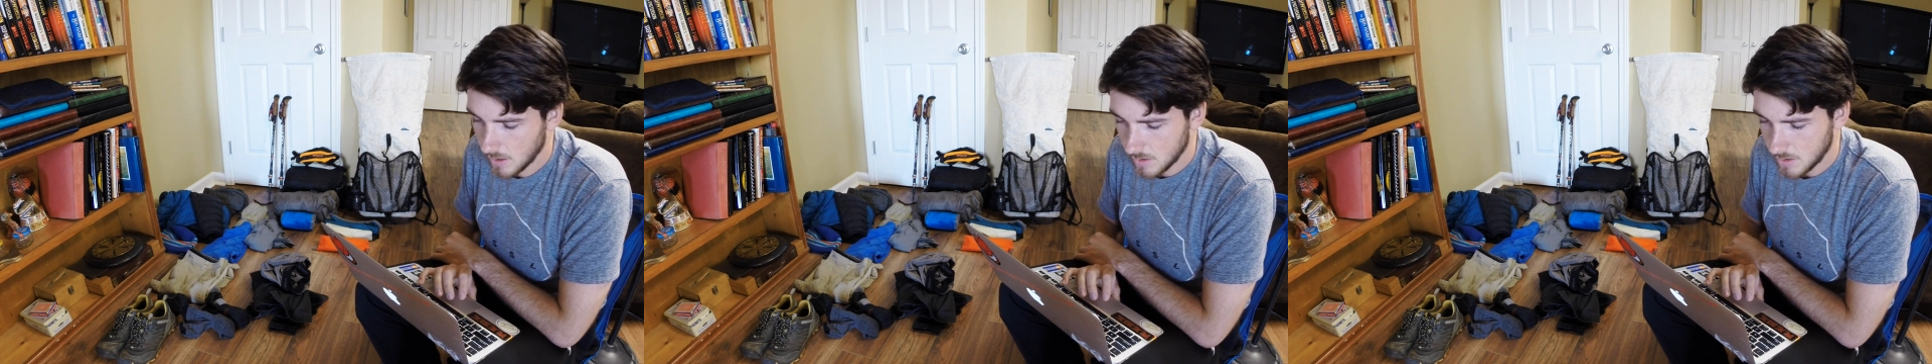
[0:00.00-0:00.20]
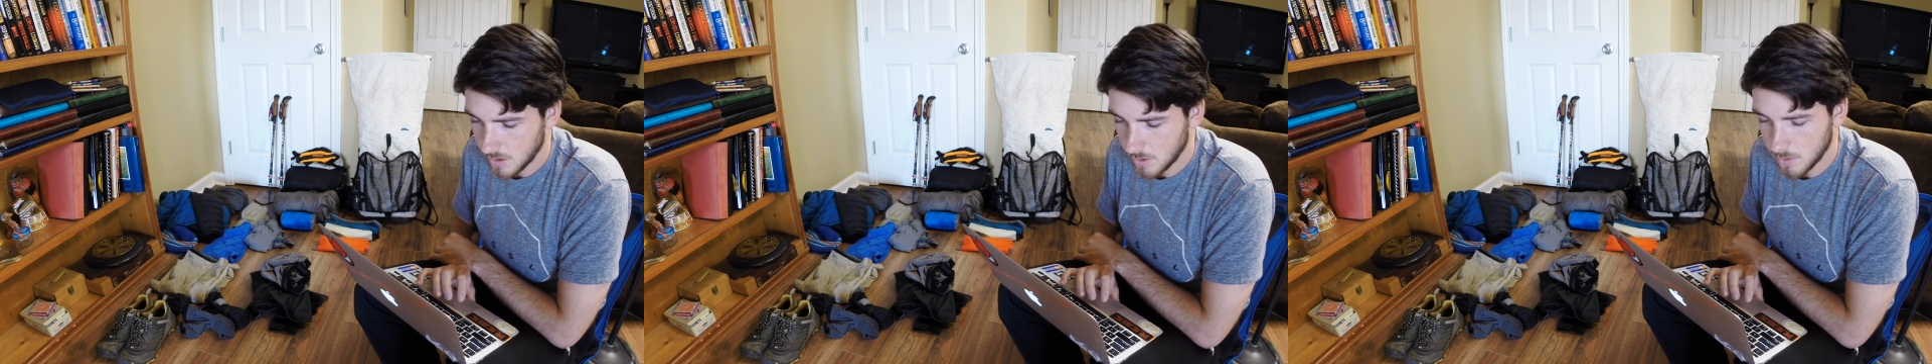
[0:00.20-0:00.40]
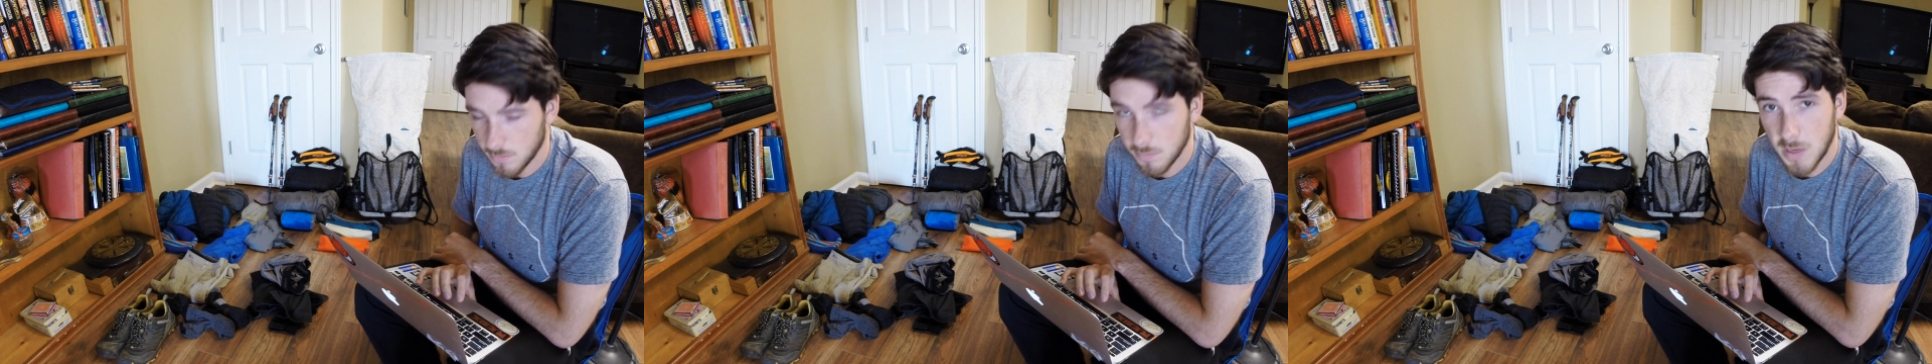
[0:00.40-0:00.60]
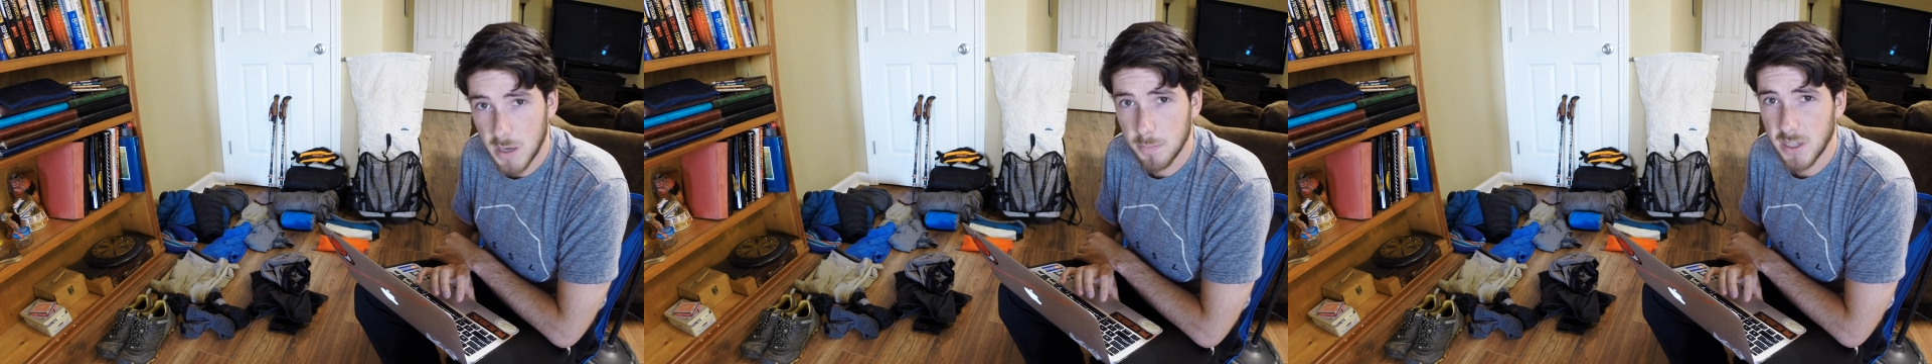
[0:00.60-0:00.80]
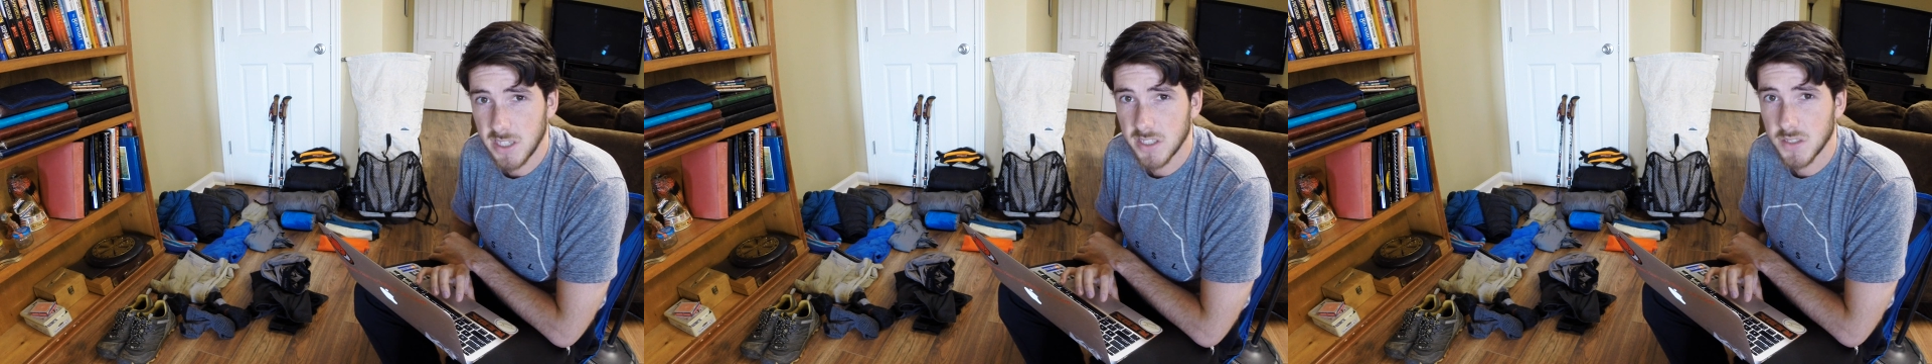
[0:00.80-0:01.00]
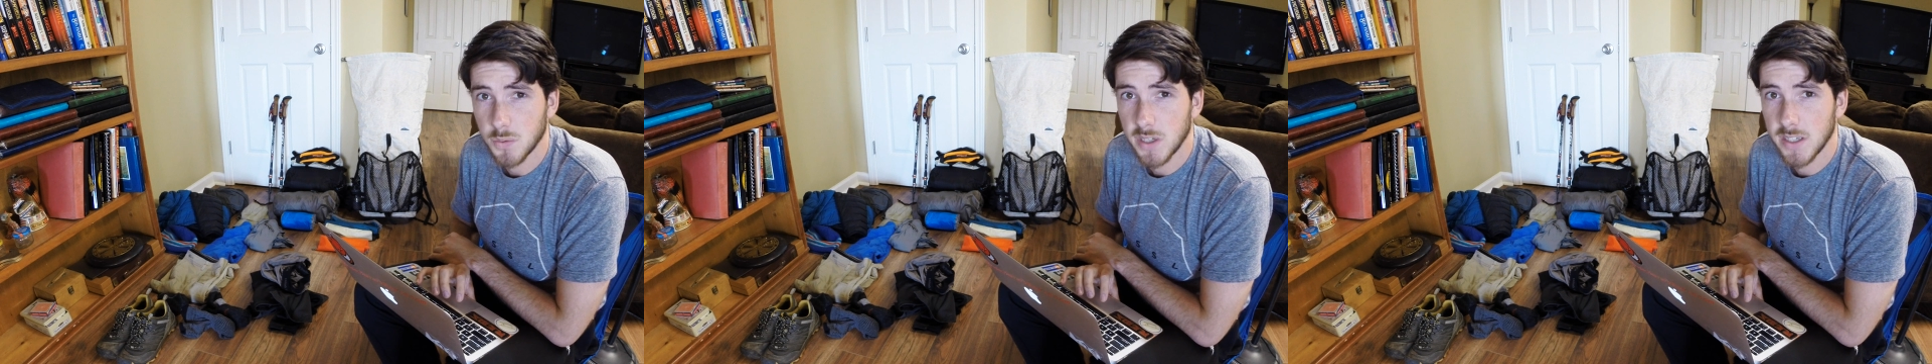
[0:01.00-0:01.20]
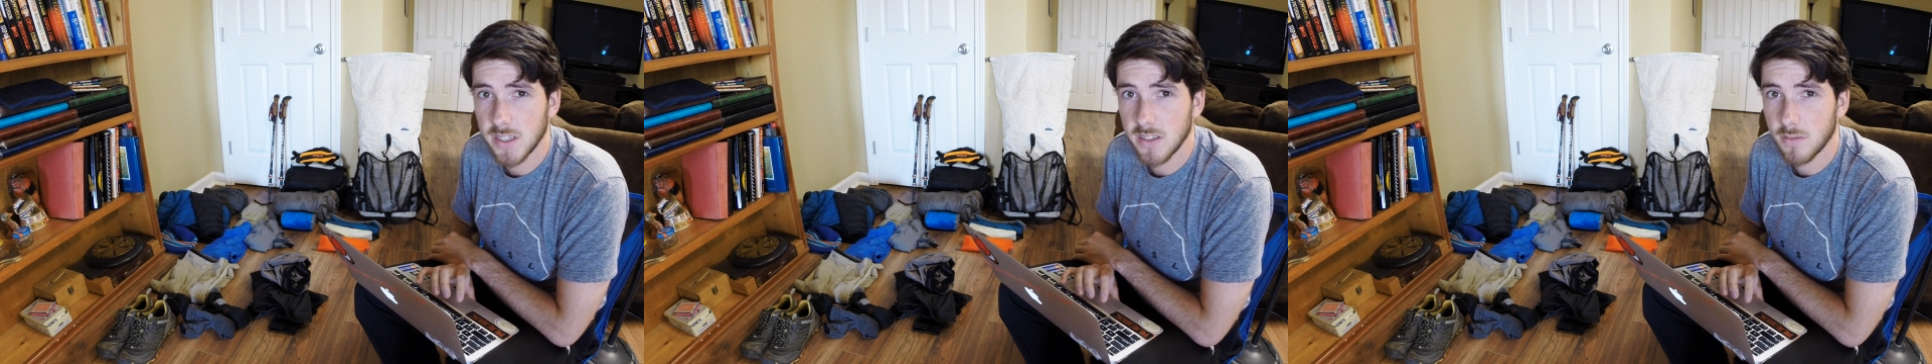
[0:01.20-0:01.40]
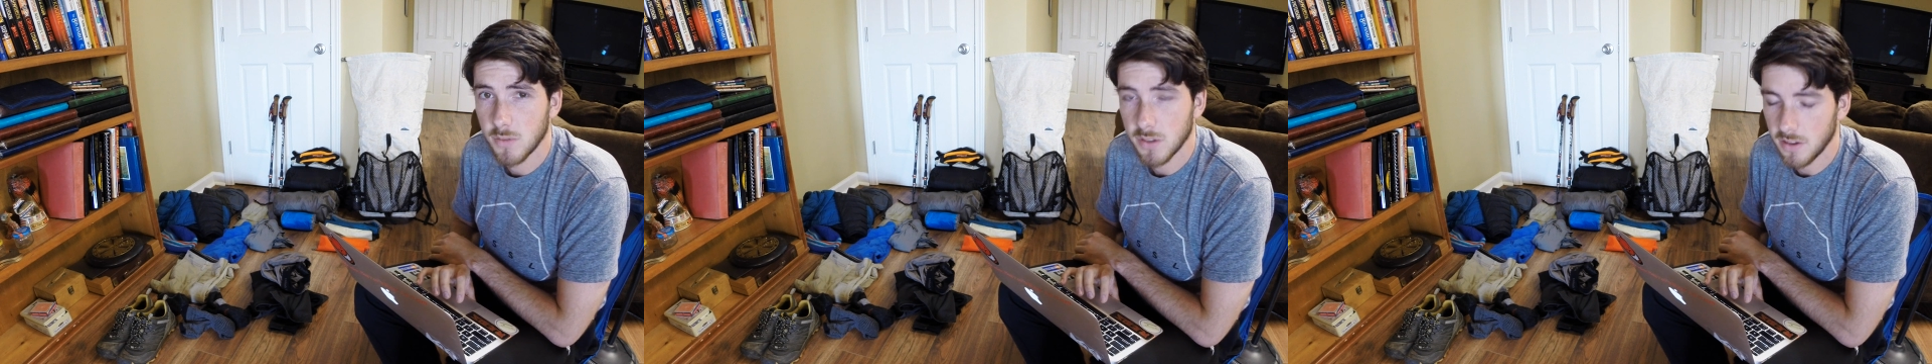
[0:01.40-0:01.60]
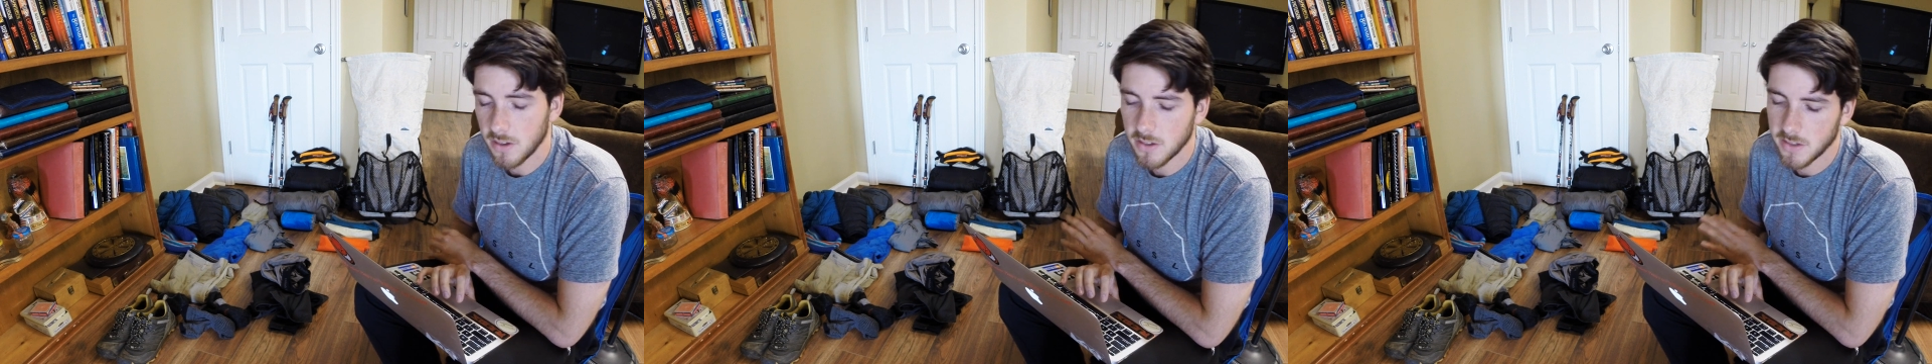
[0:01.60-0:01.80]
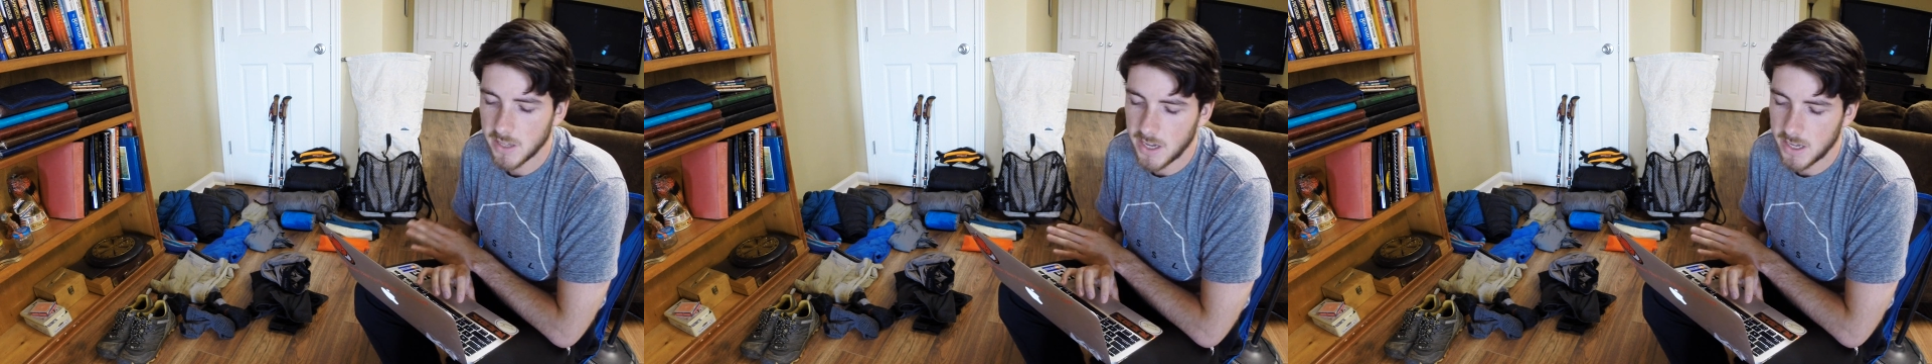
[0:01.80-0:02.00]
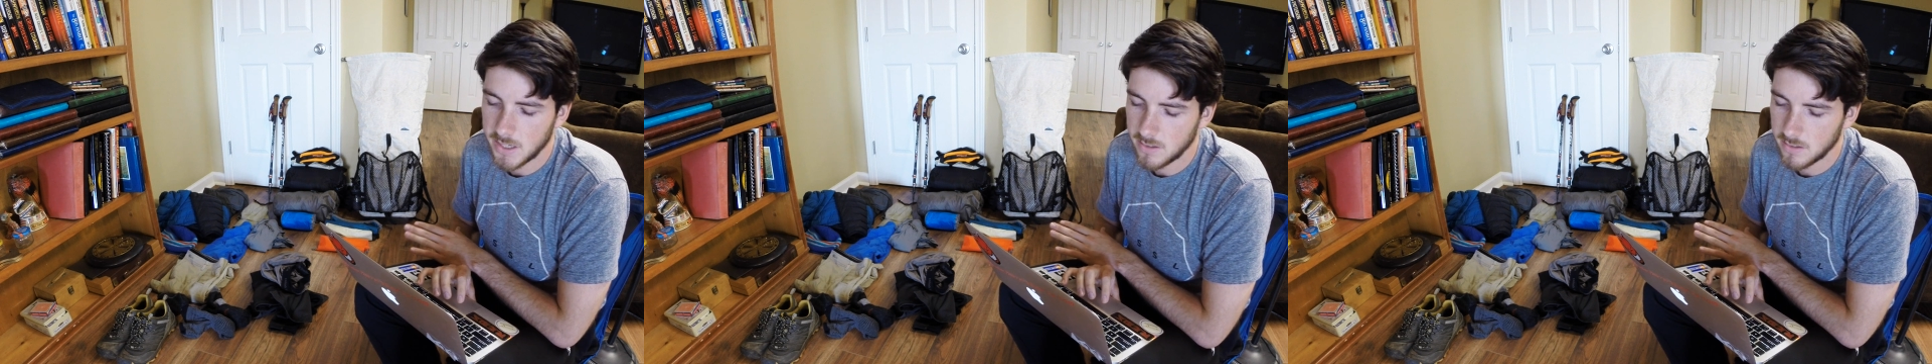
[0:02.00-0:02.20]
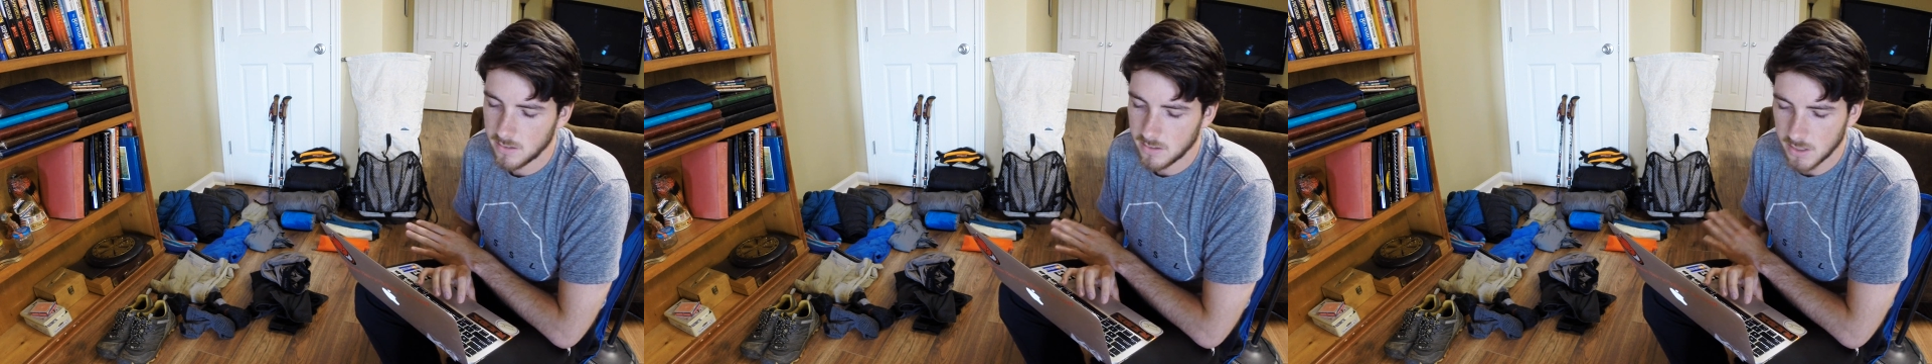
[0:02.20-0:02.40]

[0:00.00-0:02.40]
So my base weight with all that